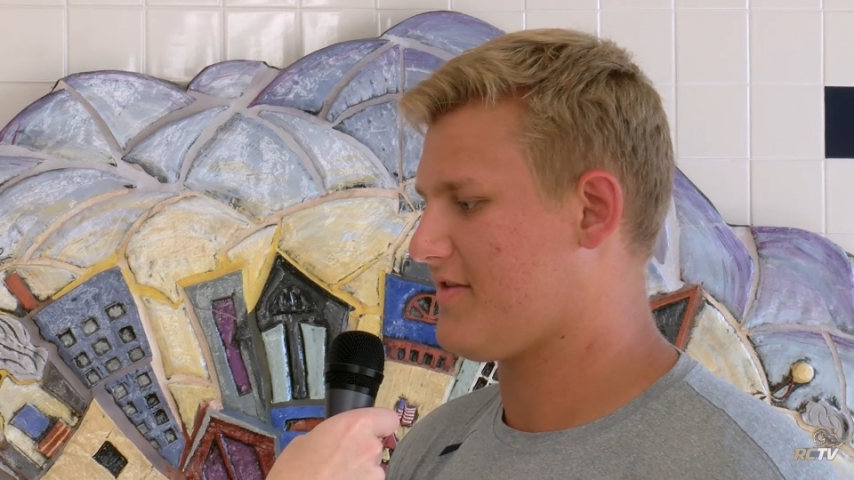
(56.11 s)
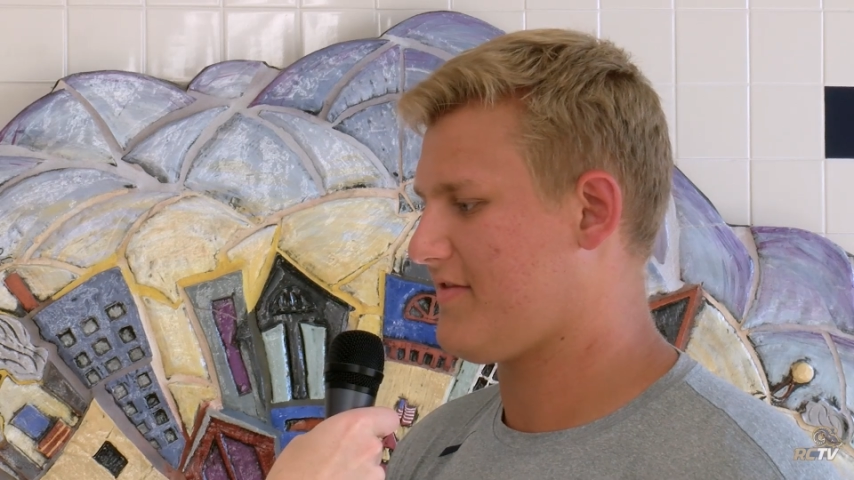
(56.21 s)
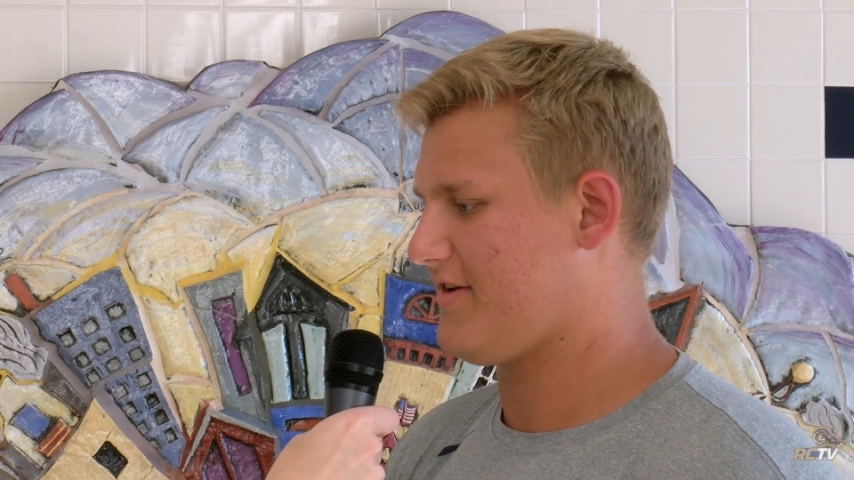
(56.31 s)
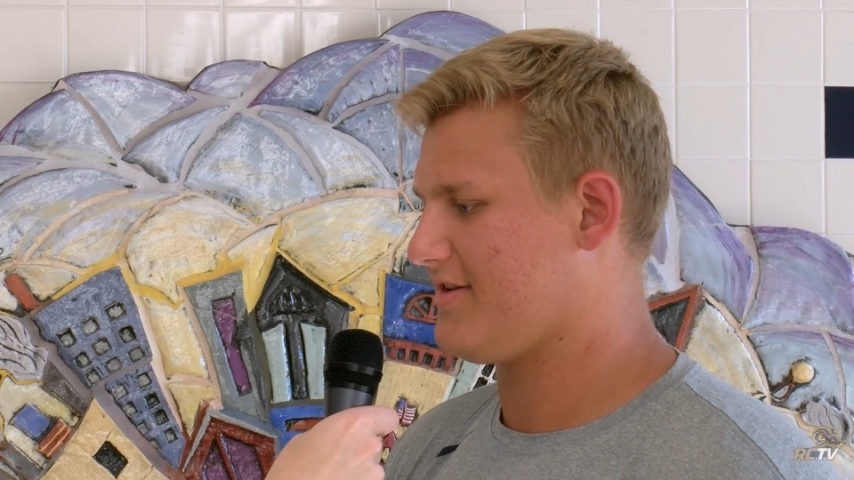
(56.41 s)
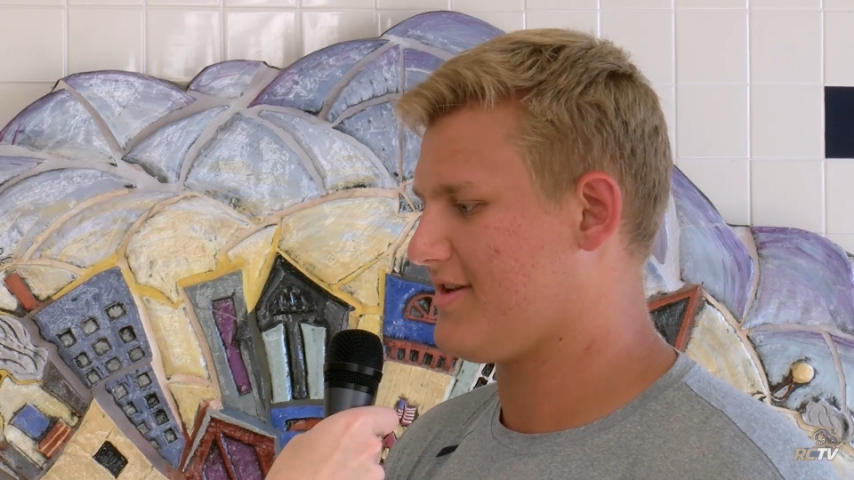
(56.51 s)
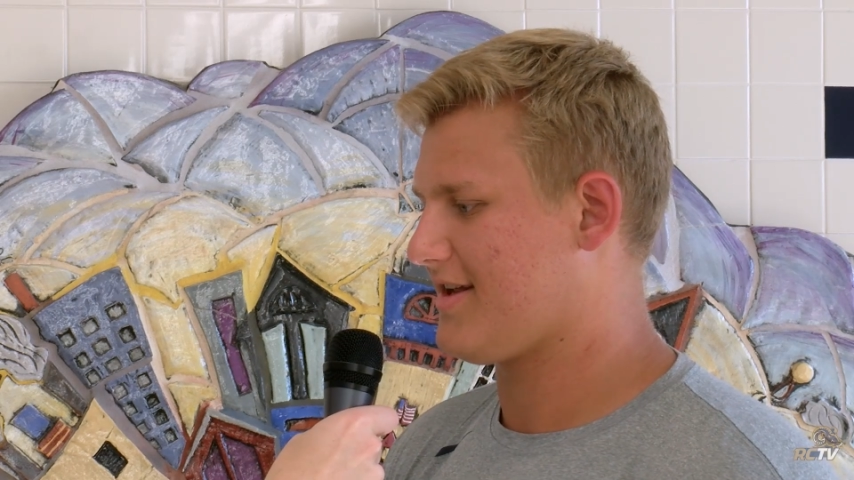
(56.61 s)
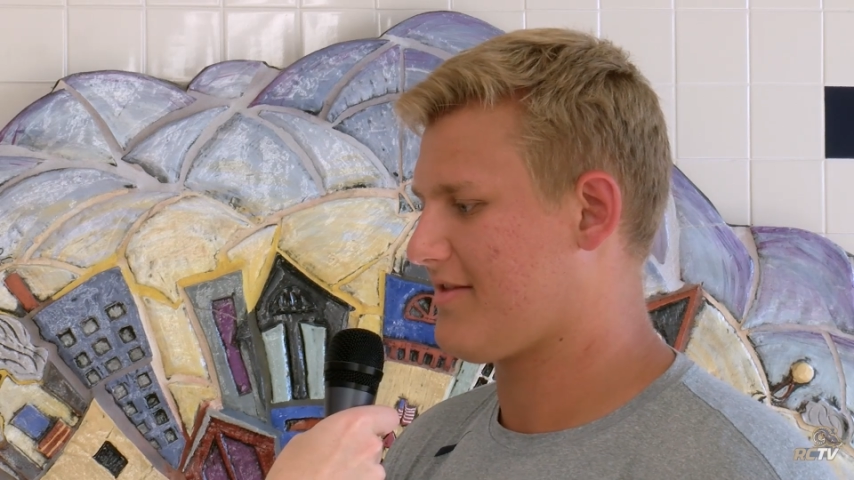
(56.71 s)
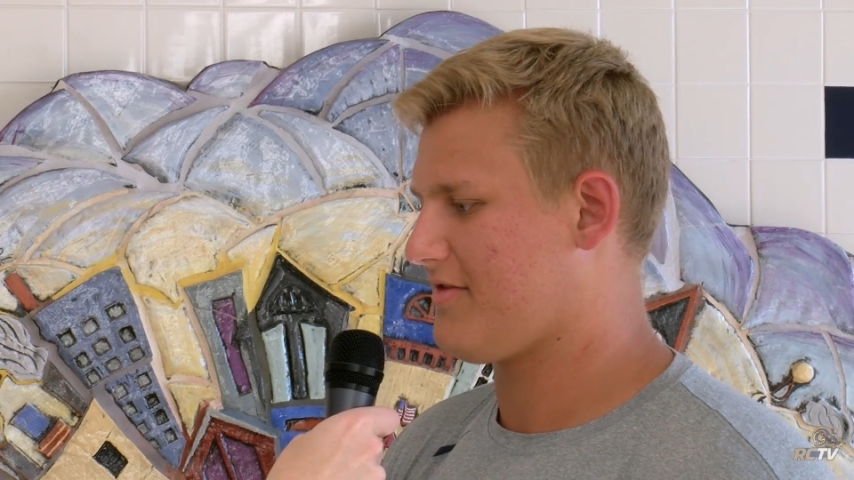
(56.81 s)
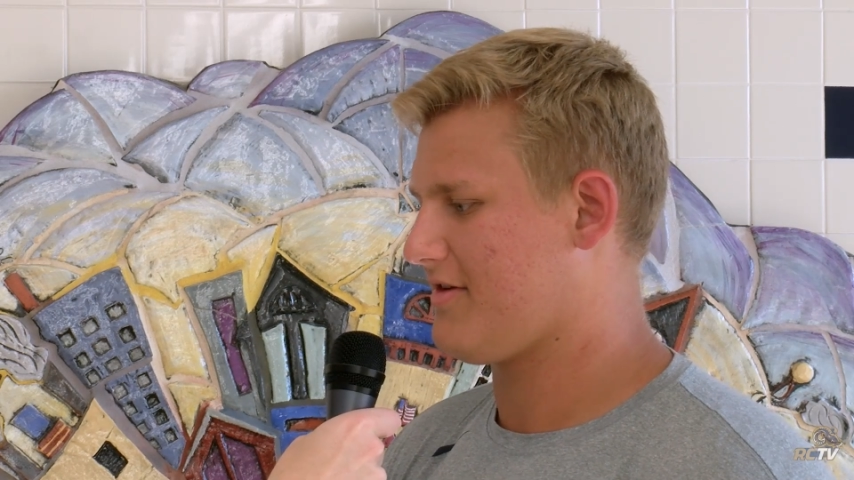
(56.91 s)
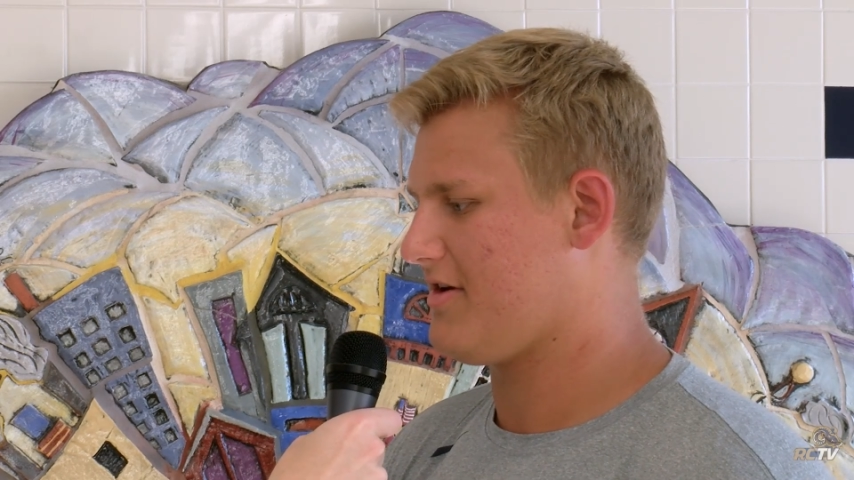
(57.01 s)
field to get
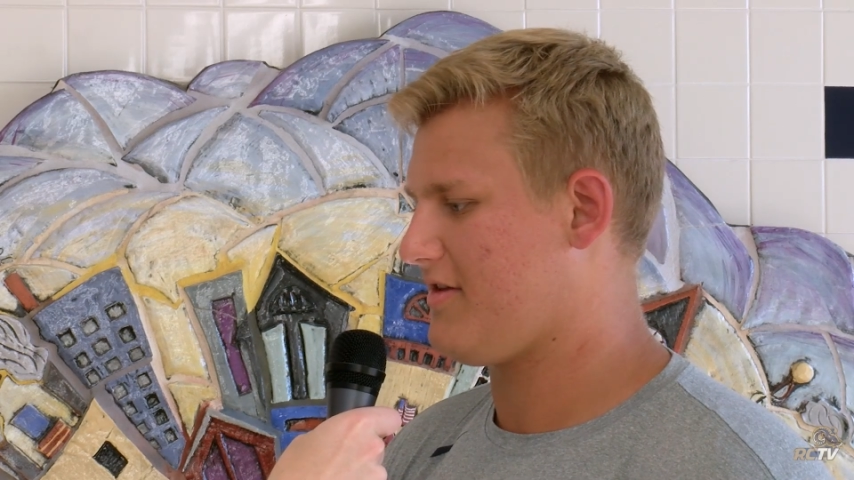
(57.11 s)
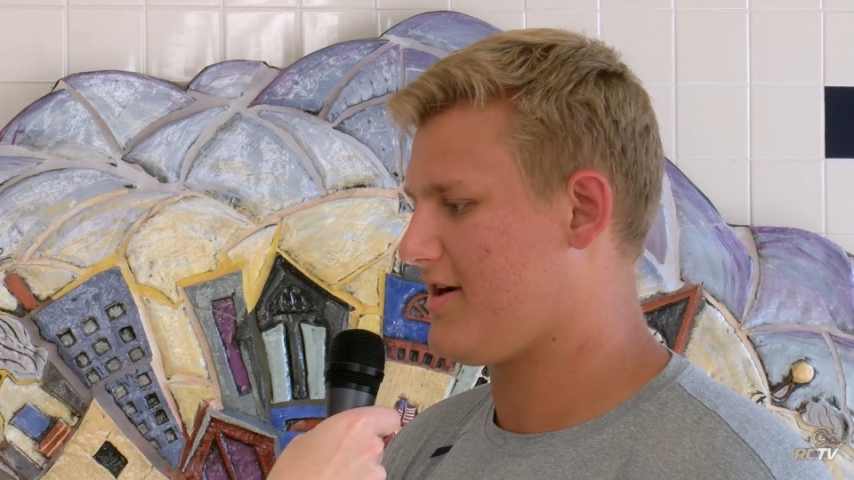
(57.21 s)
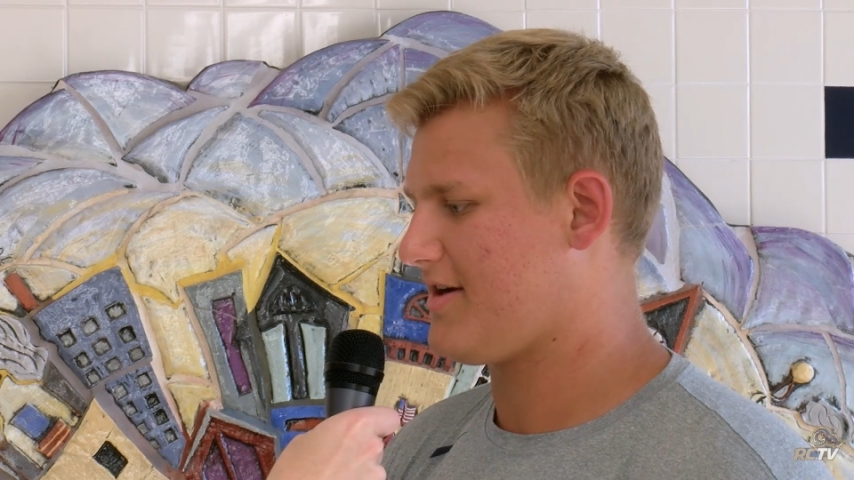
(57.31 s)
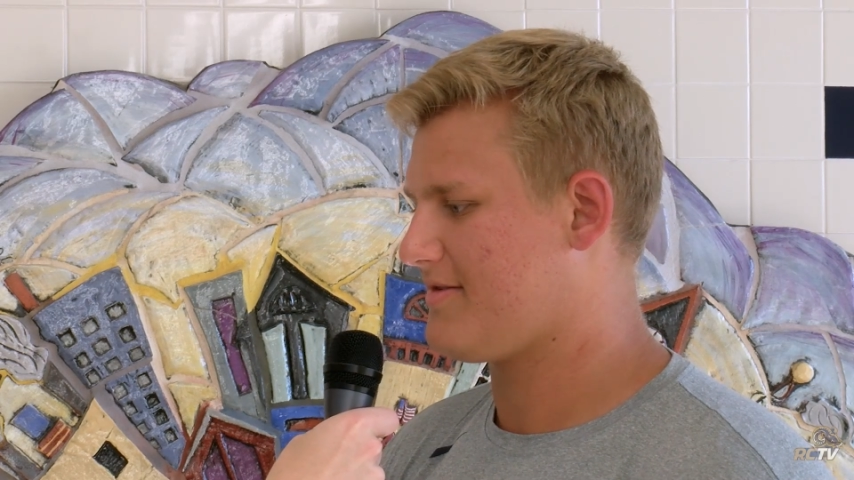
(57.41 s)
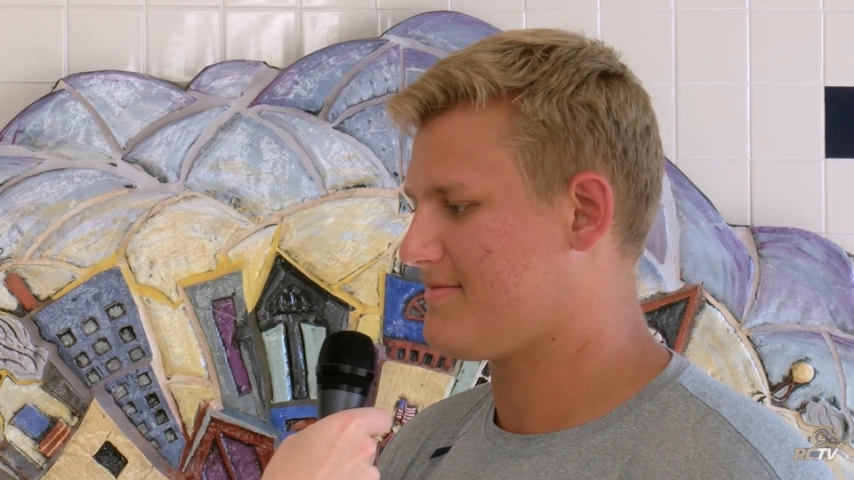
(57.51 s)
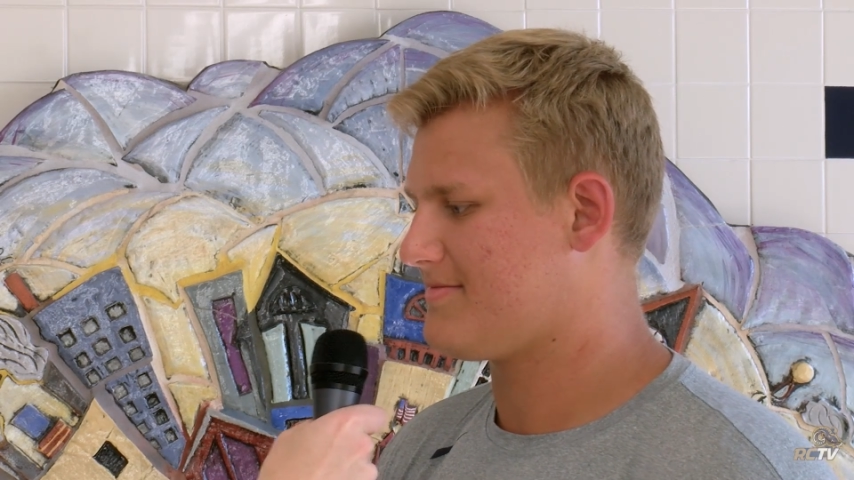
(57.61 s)
through the O-line.